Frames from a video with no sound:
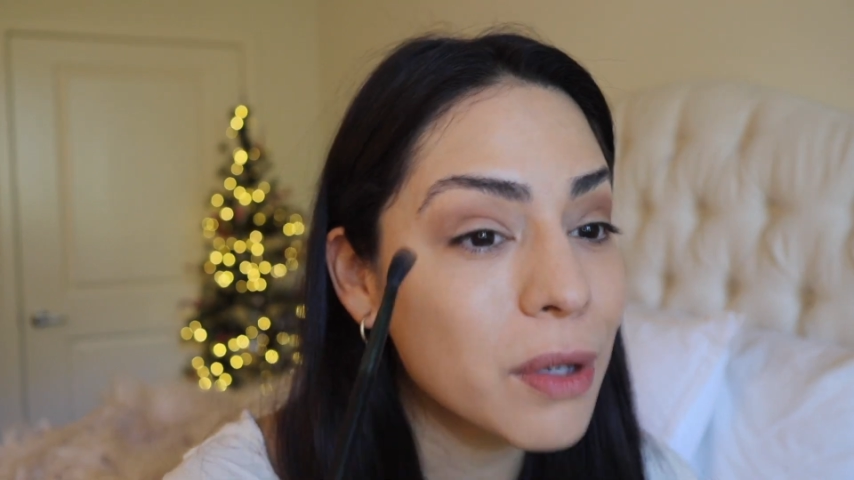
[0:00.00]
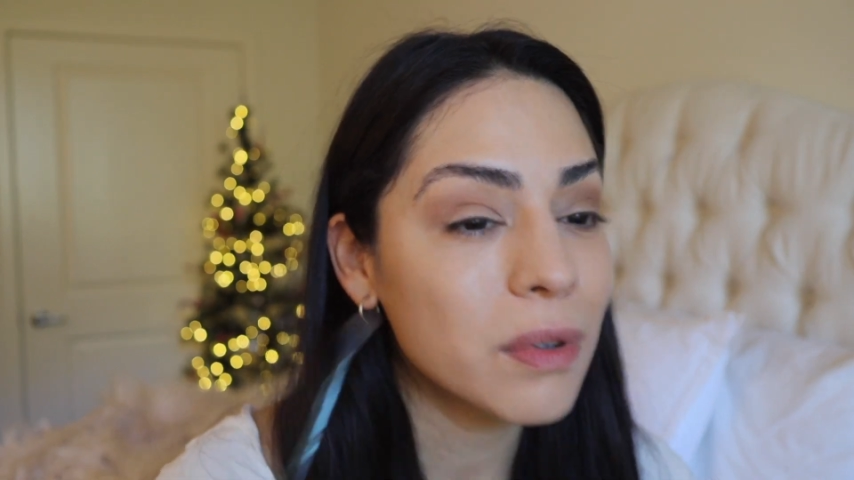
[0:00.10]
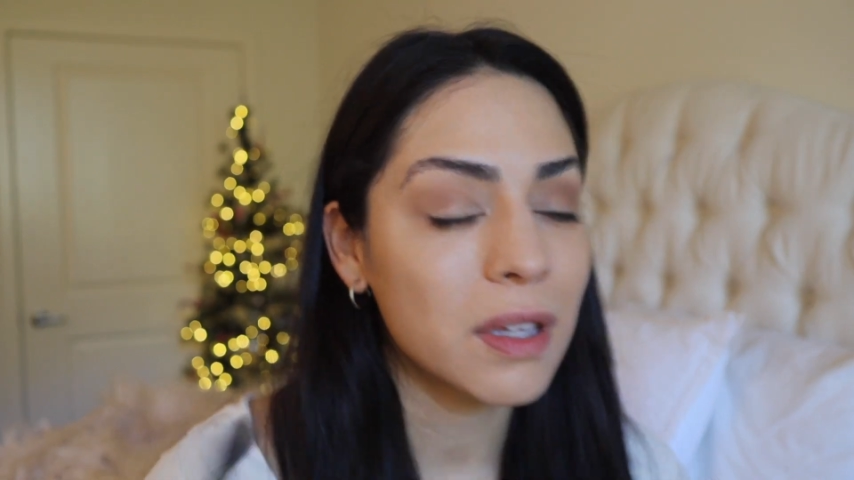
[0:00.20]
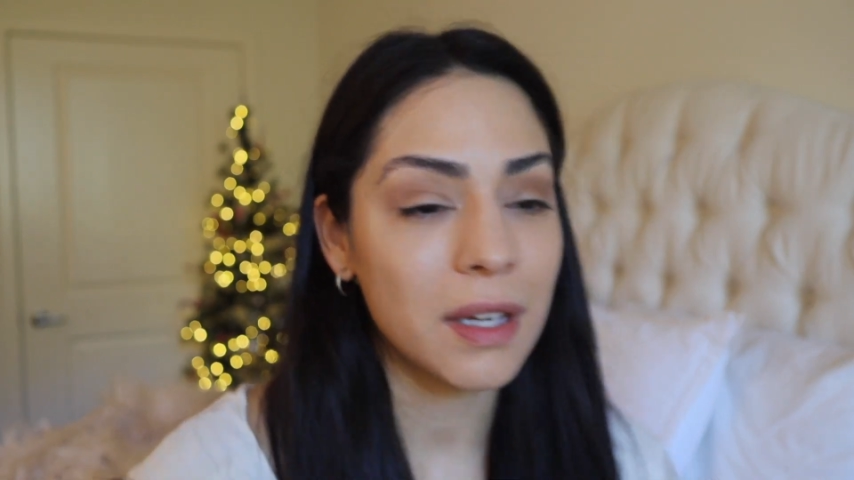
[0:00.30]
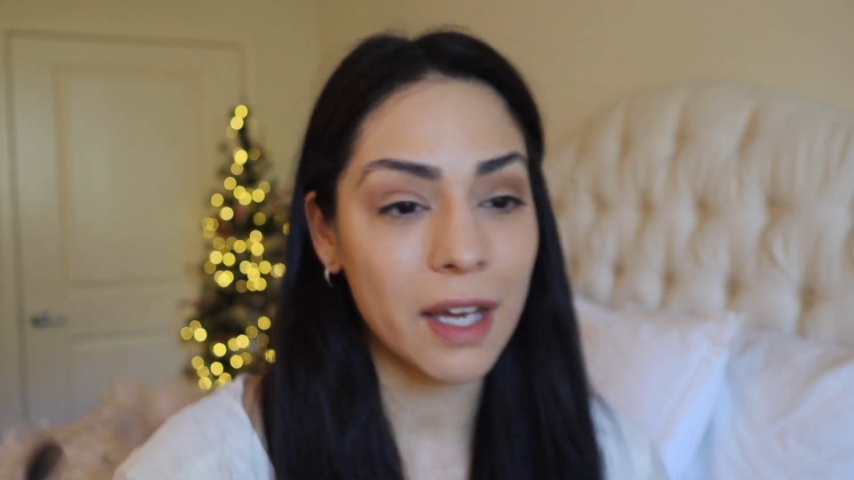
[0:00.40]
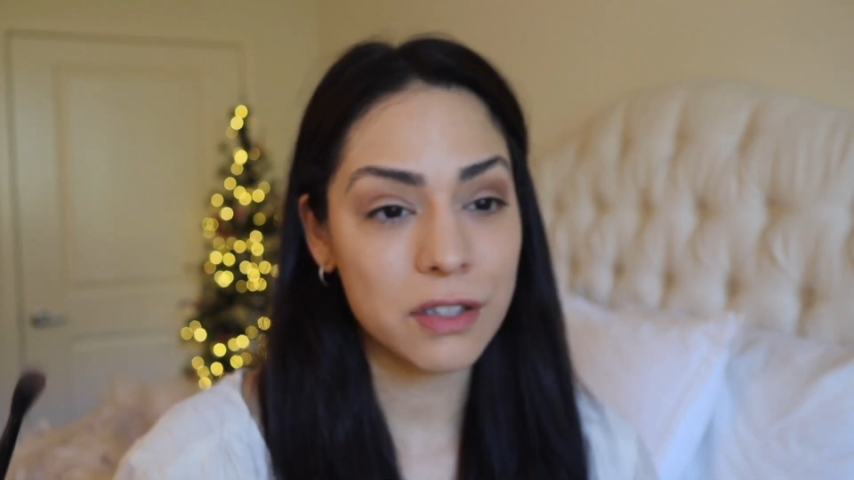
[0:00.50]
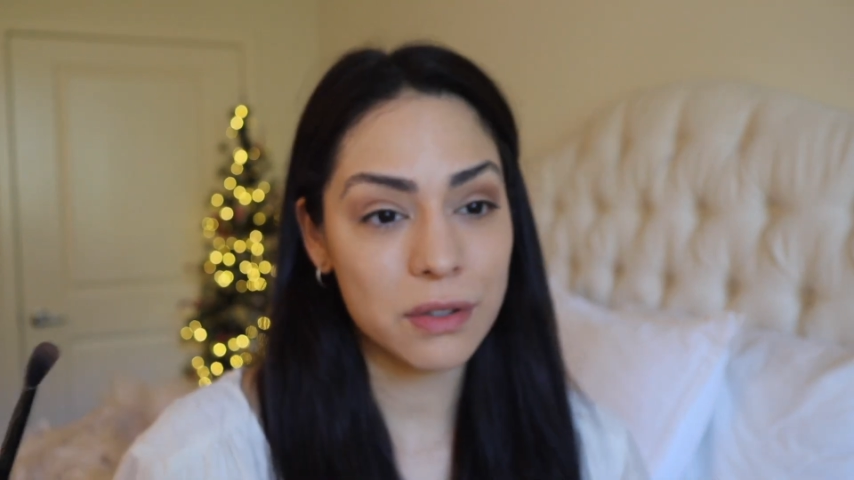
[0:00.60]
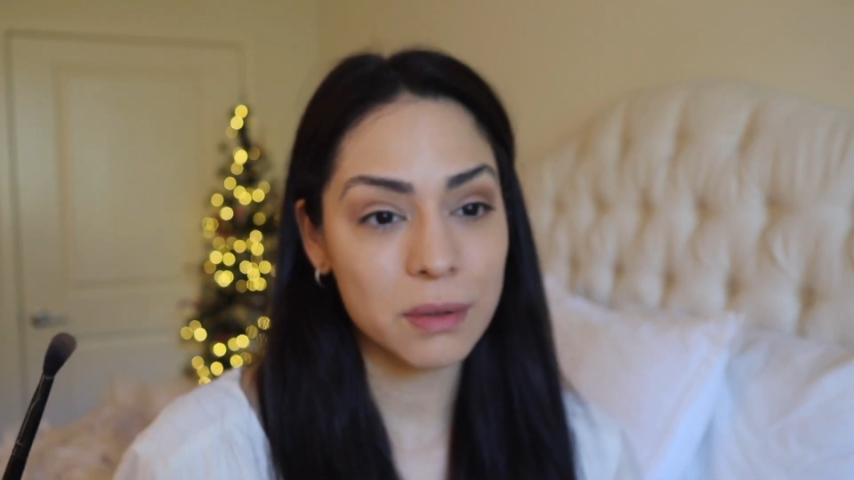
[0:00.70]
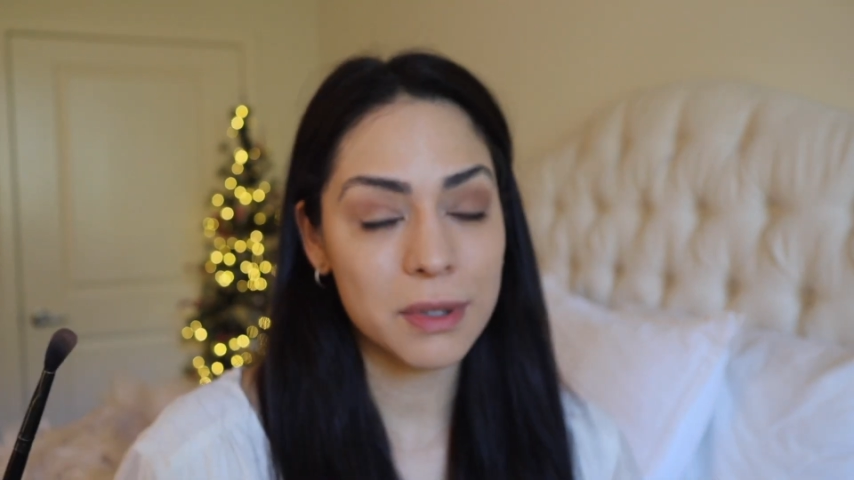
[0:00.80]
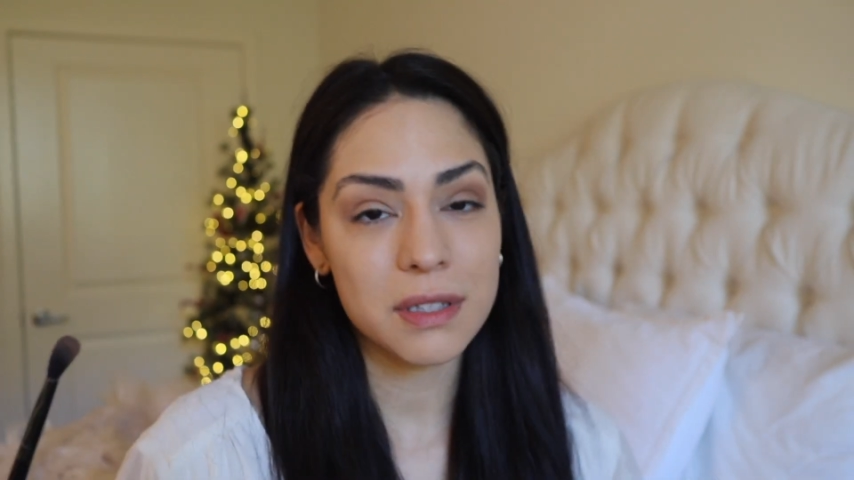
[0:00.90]
it really
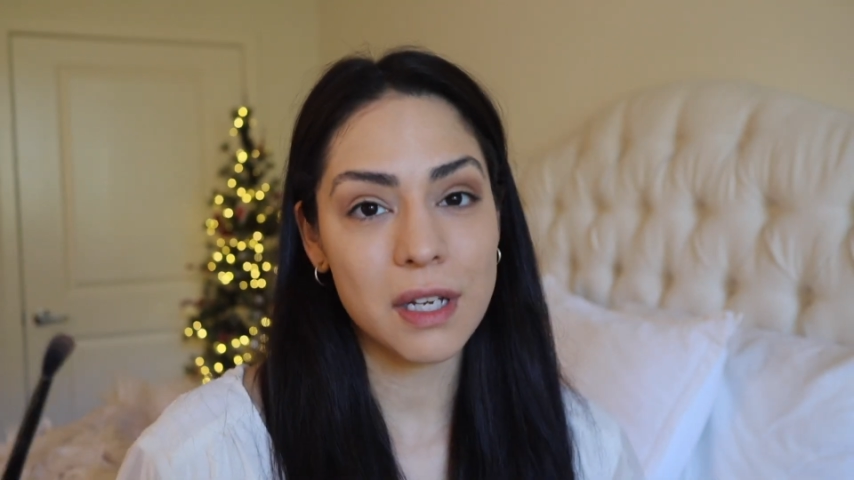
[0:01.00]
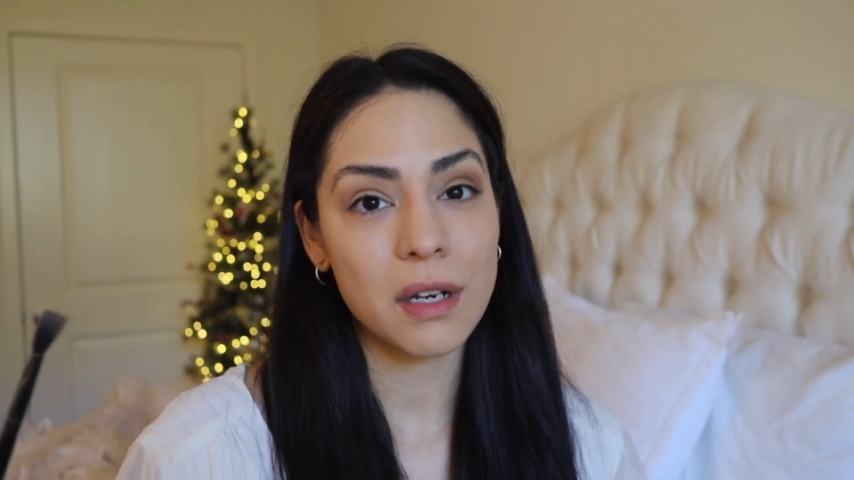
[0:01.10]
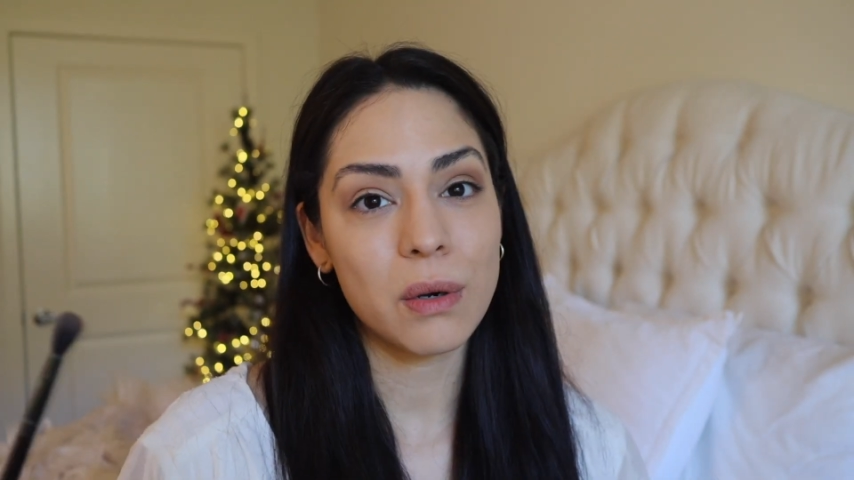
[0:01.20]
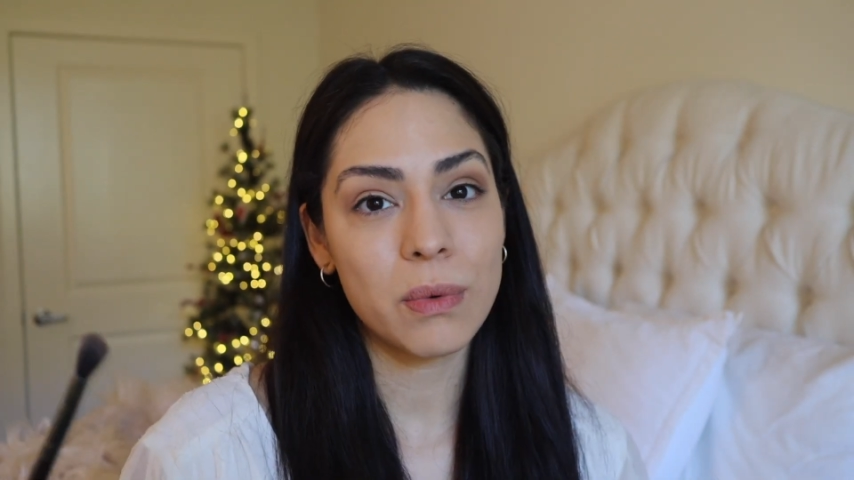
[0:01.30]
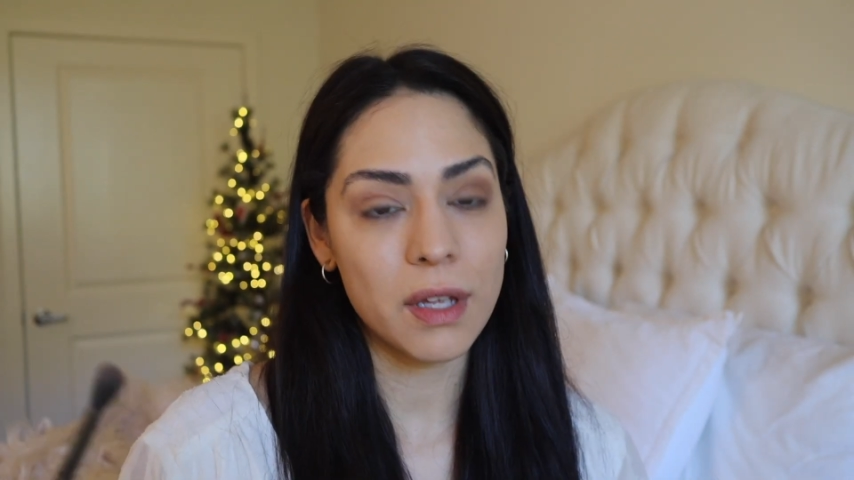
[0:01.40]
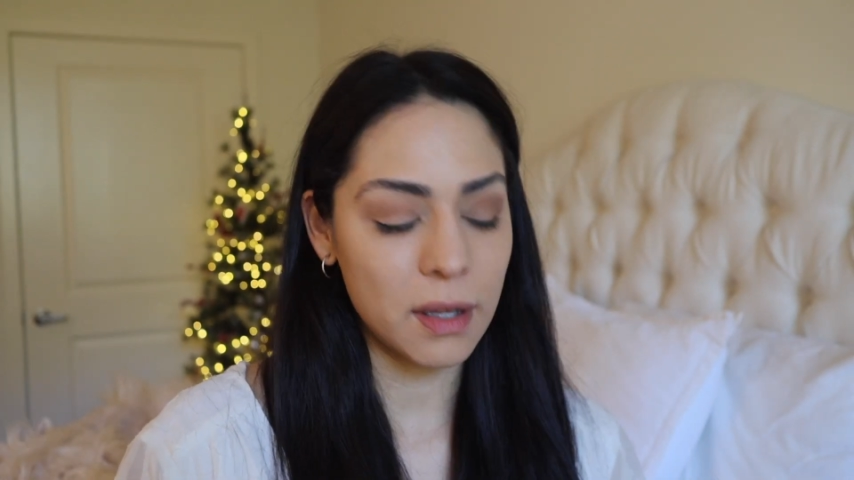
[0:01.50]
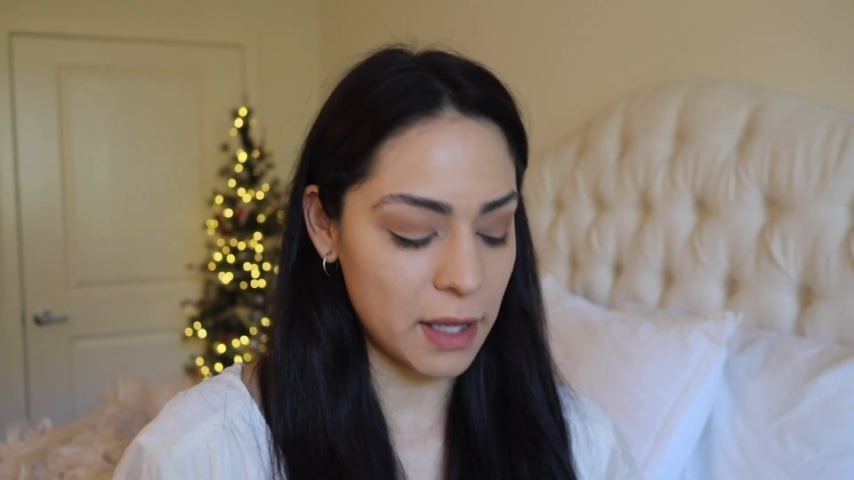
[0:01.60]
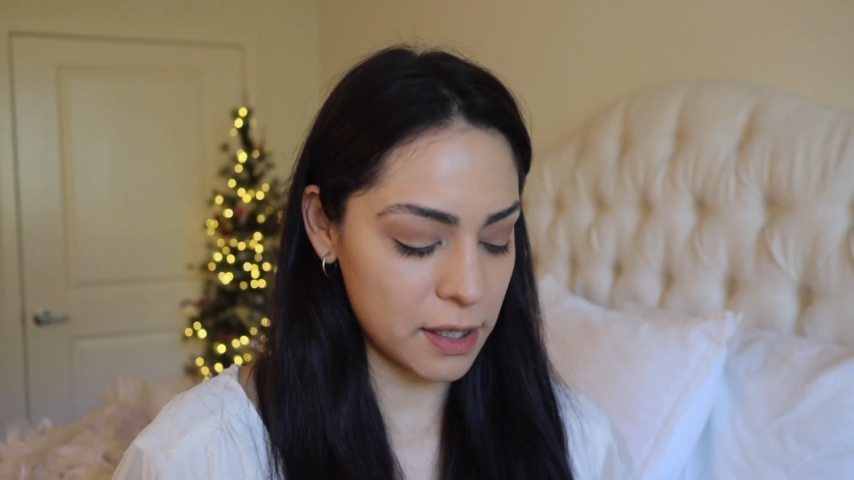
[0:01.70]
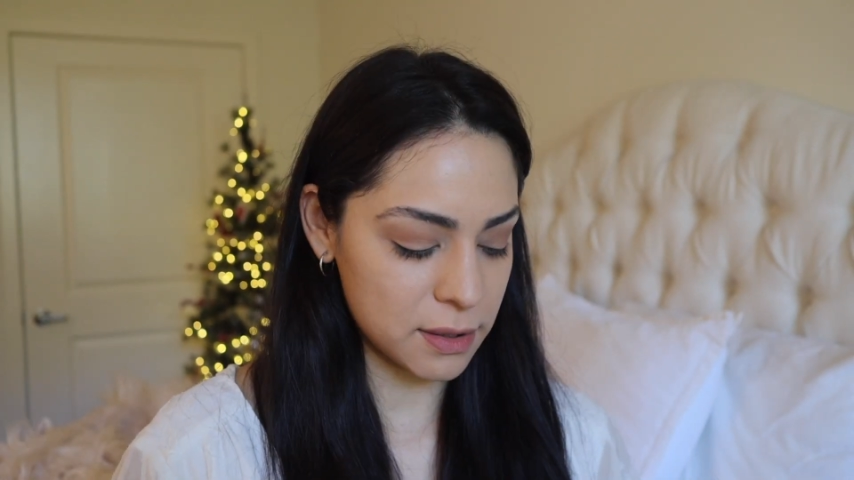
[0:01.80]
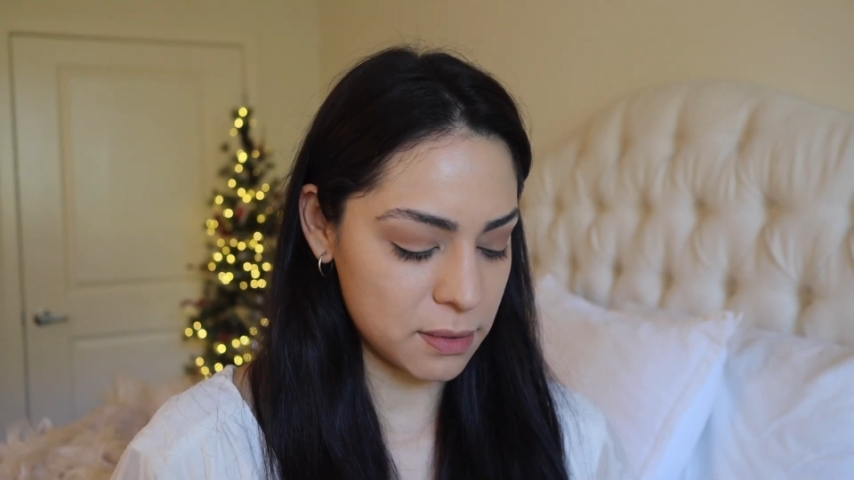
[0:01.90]
natural because I know Will
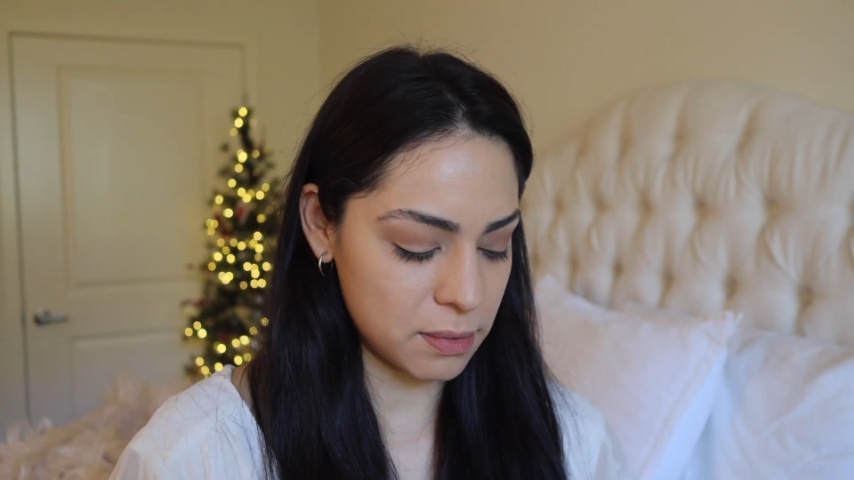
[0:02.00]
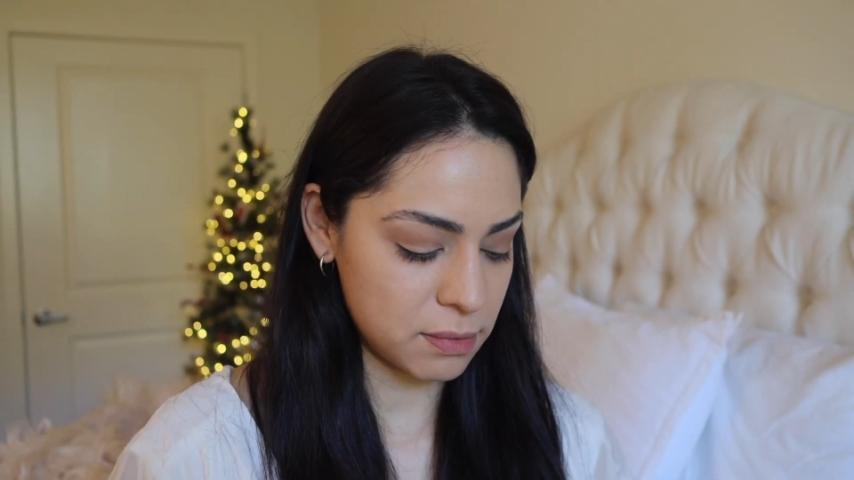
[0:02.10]
likes